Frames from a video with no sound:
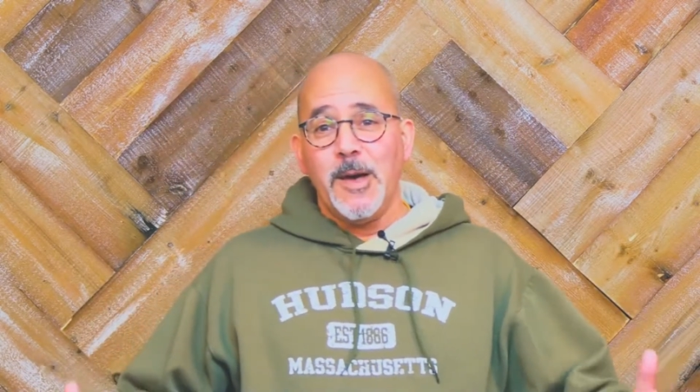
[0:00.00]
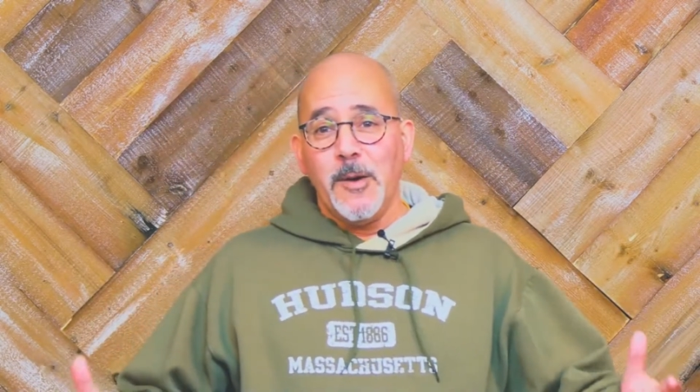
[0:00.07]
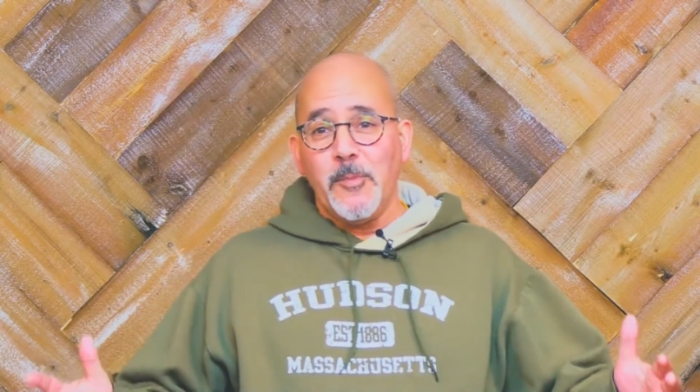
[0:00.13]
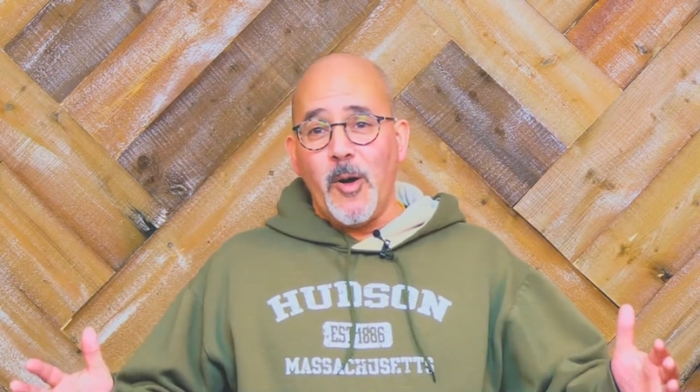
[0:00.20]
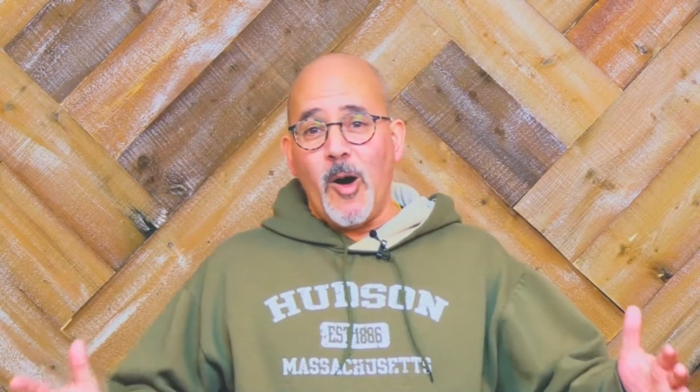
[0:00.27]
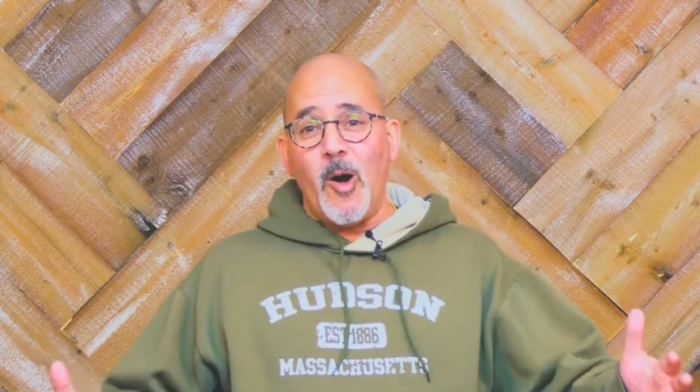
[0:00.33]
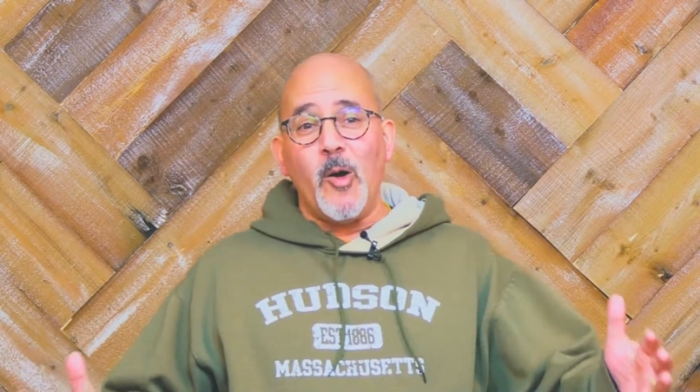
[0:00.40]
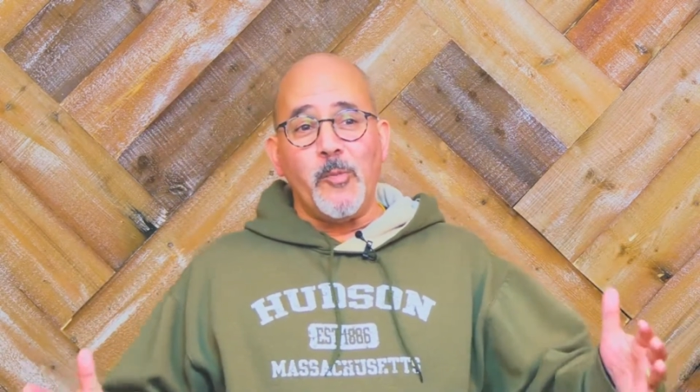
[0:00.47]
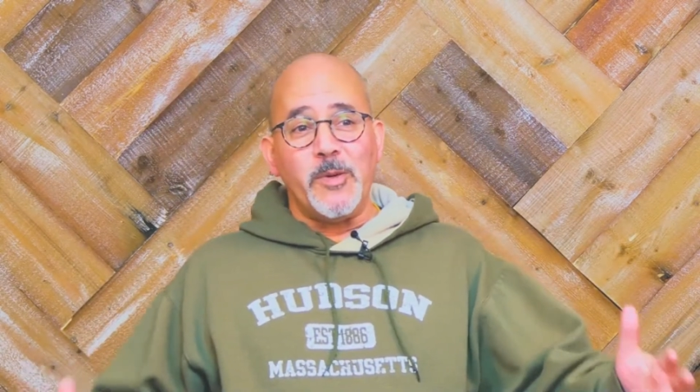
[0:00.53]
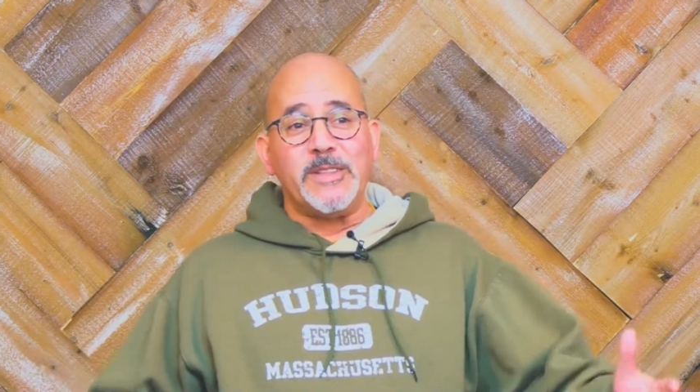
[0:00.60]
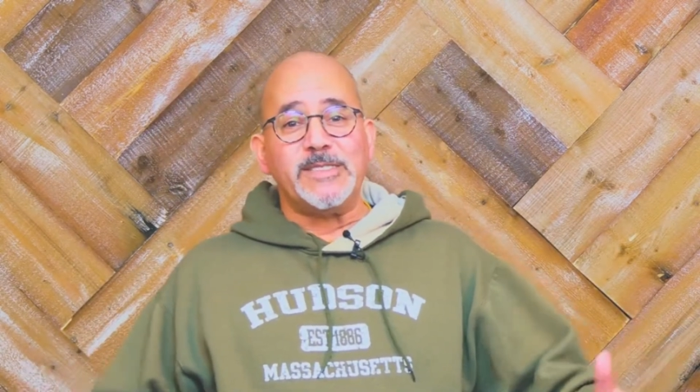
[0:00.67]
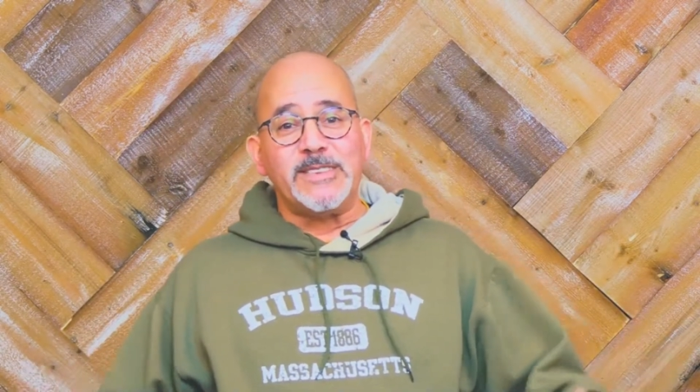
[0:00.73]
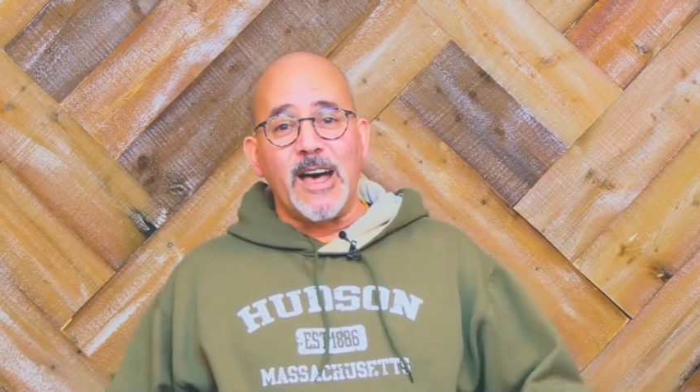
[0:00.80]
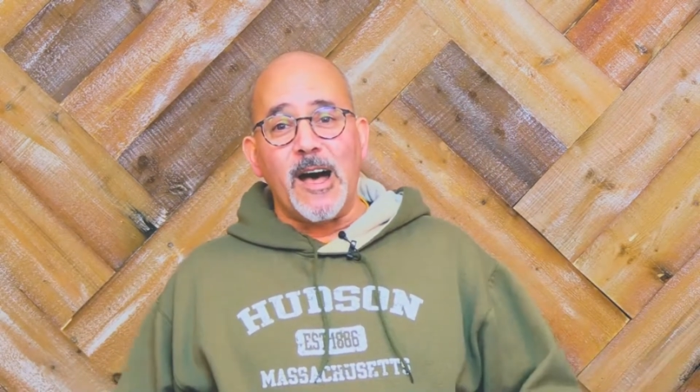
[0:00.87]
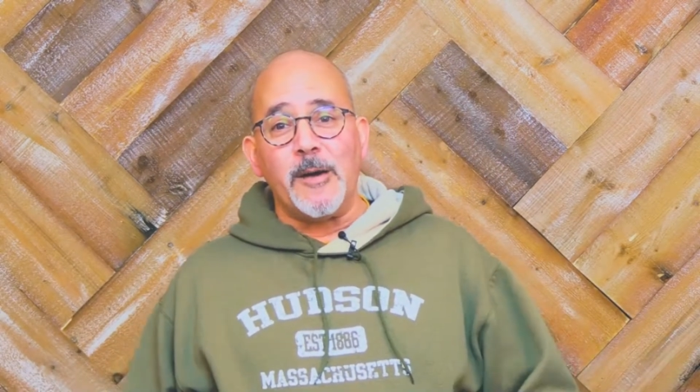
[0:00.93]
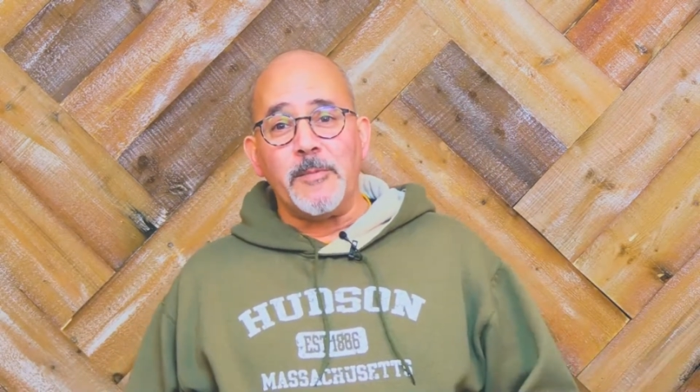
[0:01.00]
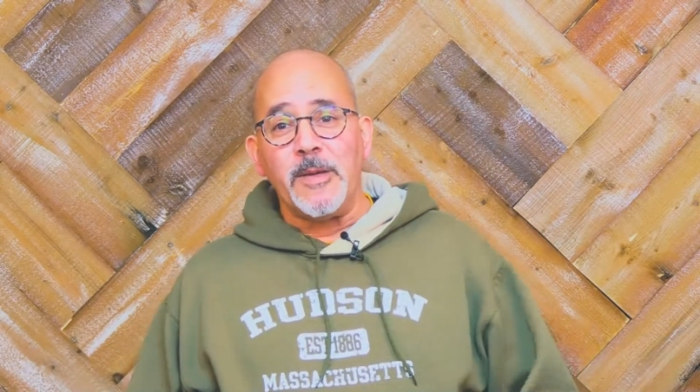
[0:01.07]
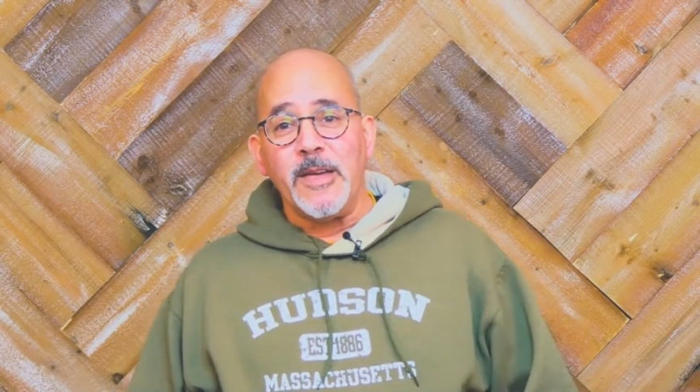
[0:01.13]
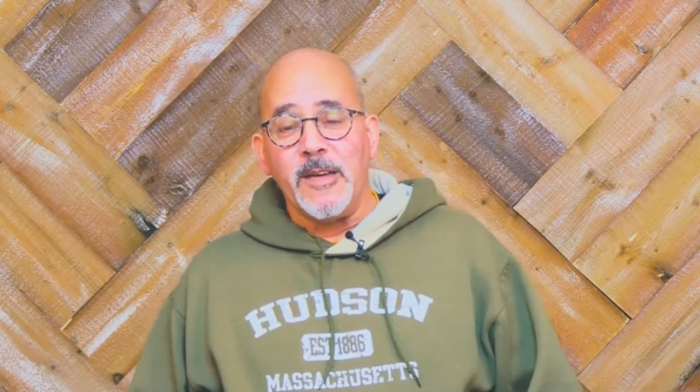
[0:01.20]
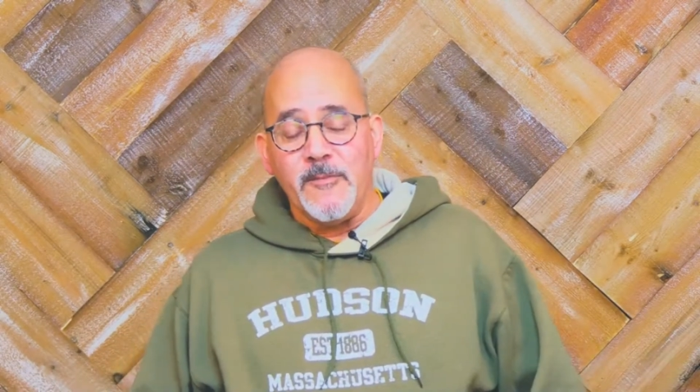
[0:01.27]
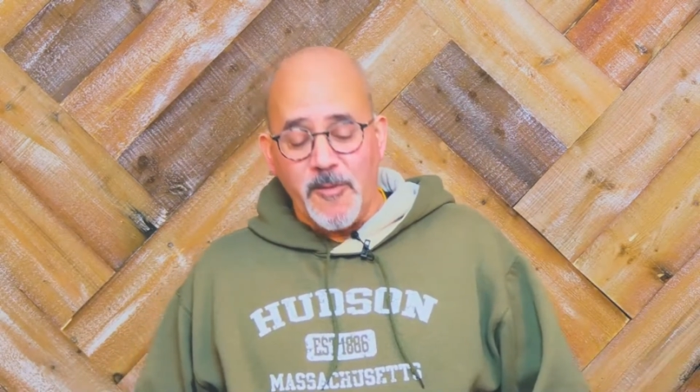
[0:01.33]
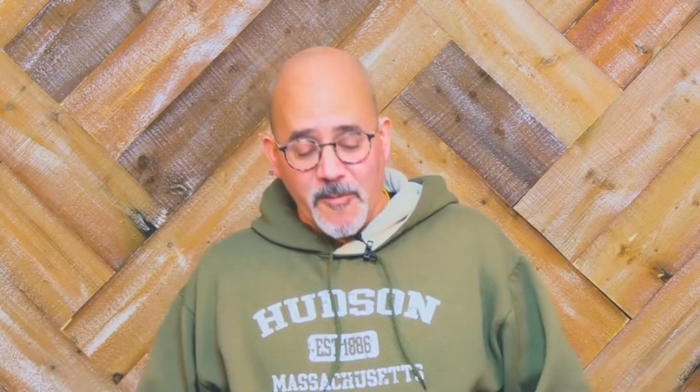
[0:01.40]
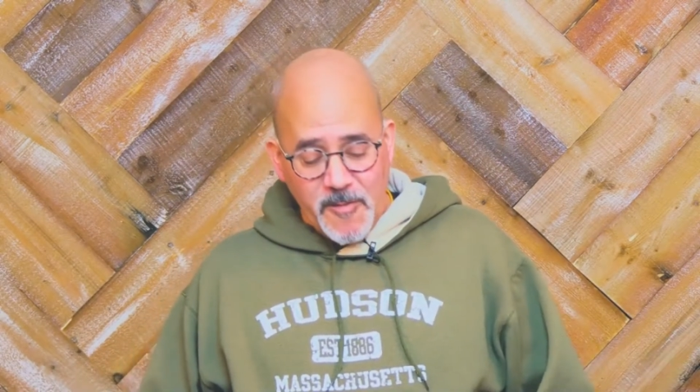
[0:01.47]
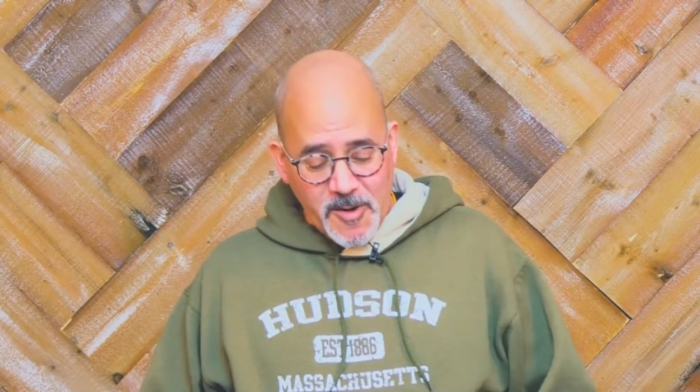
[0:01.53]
Paul opens up from